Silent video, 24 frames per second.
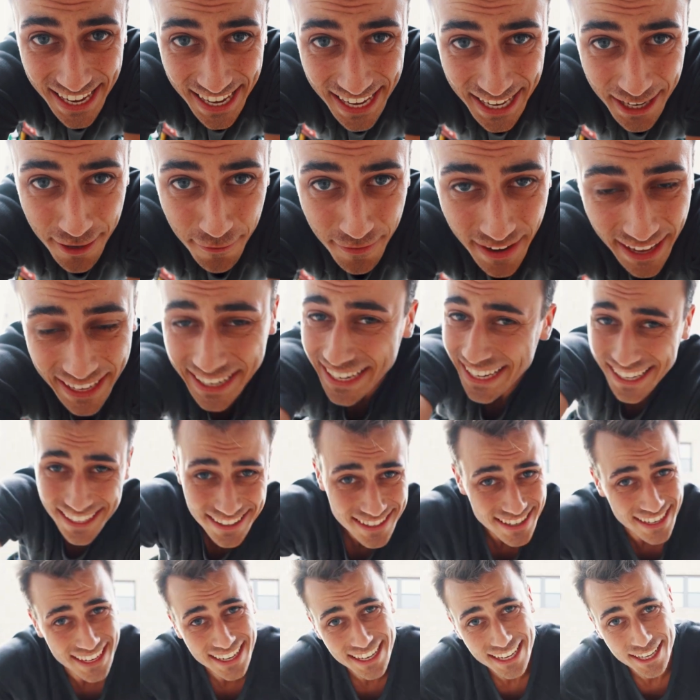in a van,
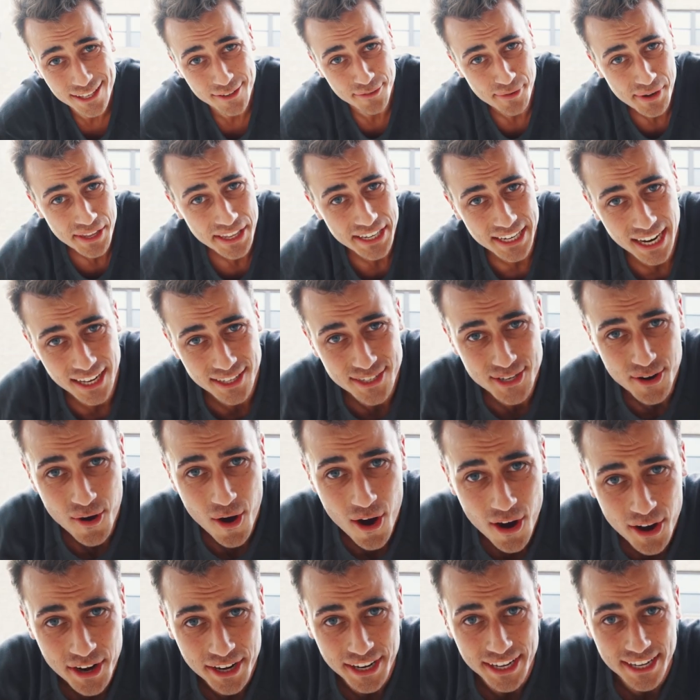it's it's really not so
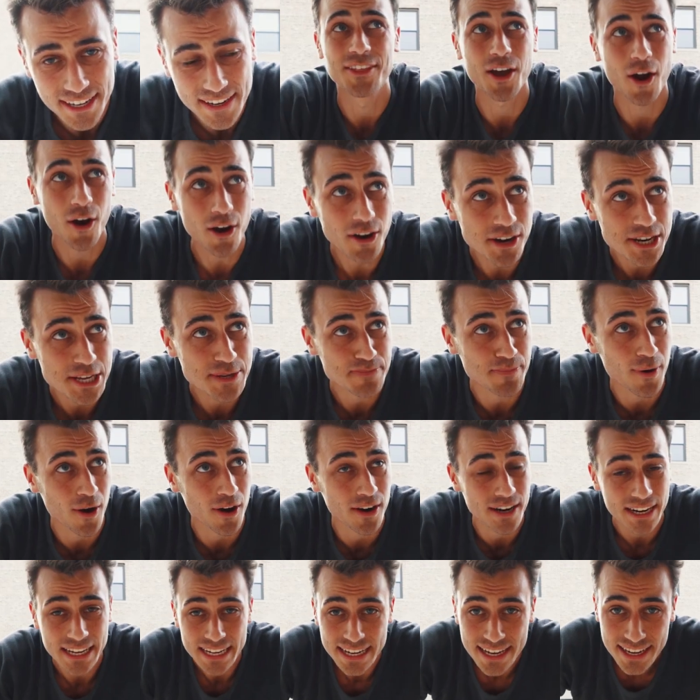hard. The hardest
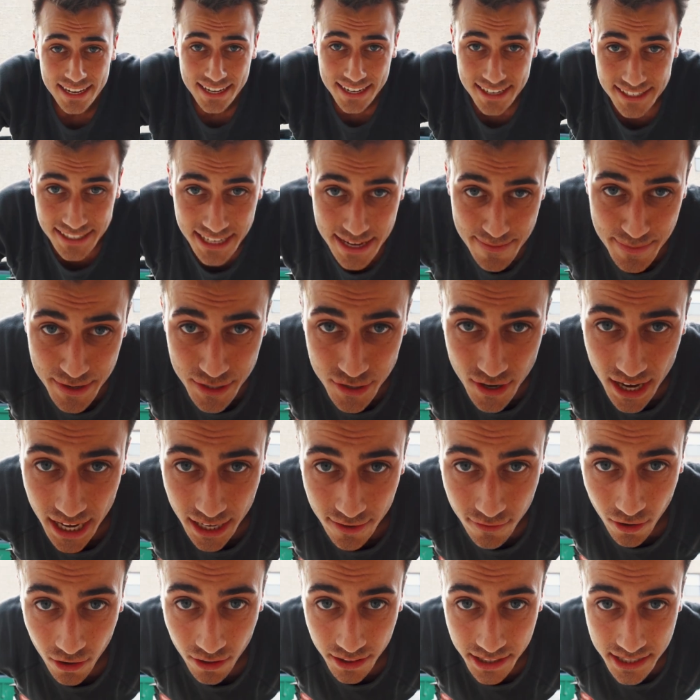part is keeping
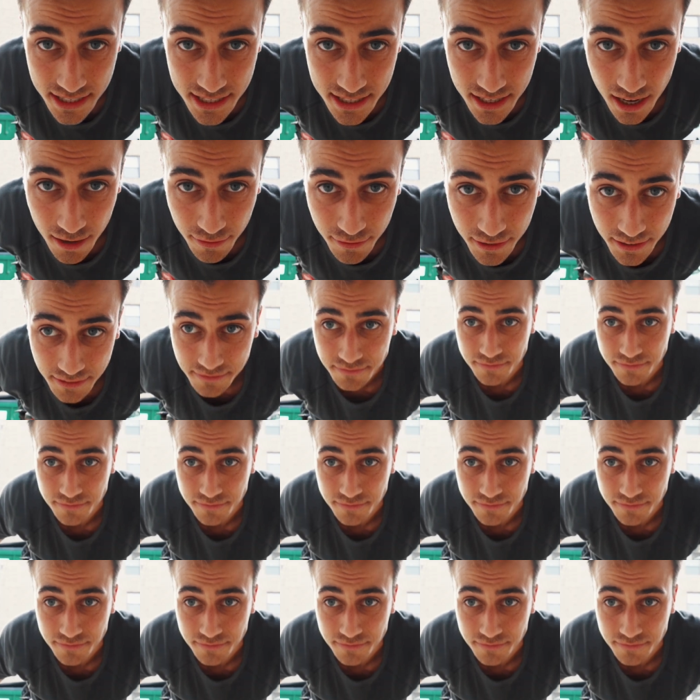track of all this stuff.